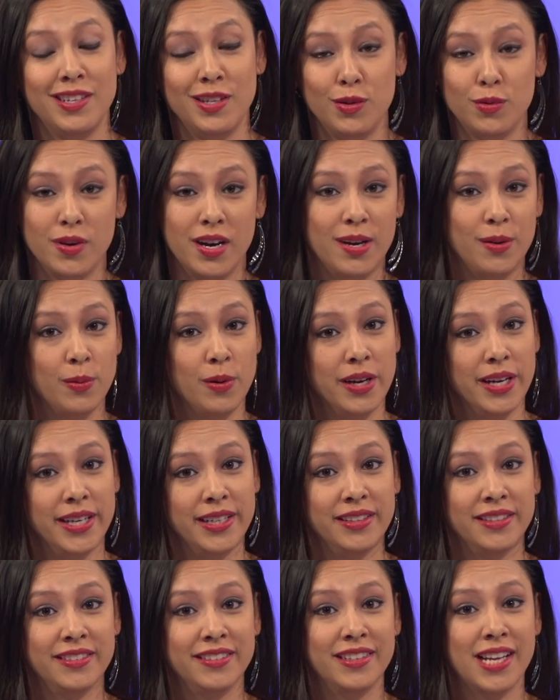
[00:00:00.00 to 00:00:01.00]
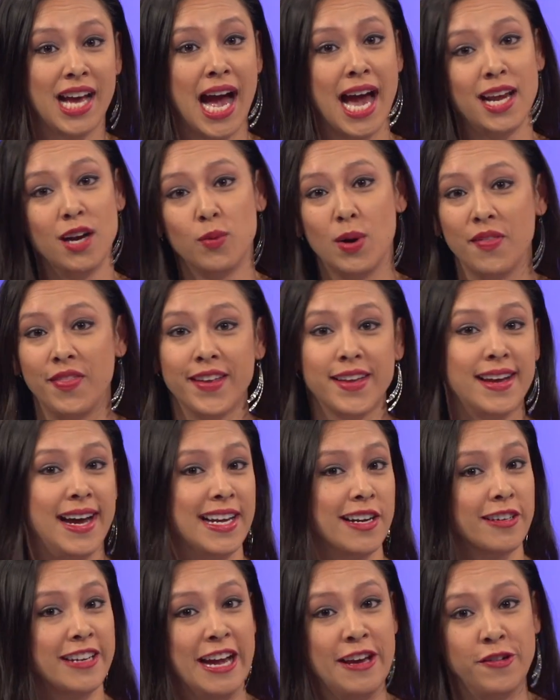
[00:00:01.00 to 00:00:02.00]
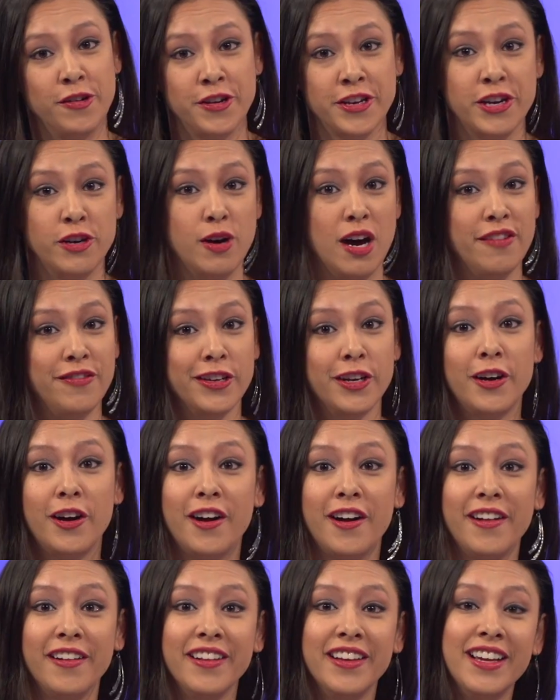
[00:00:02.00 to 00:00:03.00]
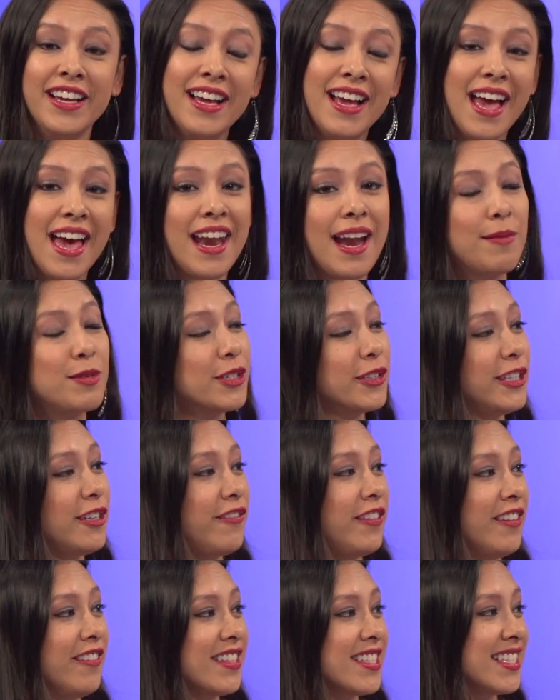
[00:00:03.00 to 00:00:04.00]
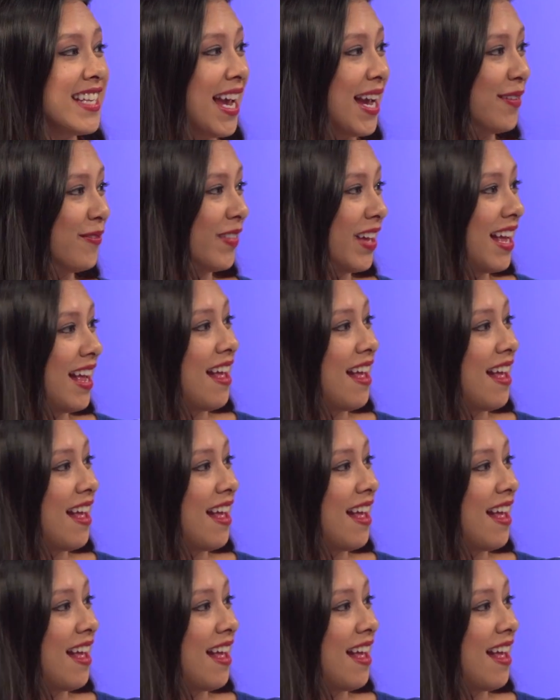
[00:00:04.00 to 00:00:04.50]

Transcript: you want one. I don't want the Geiger counter to go off at all, and I'm sure you feel the same.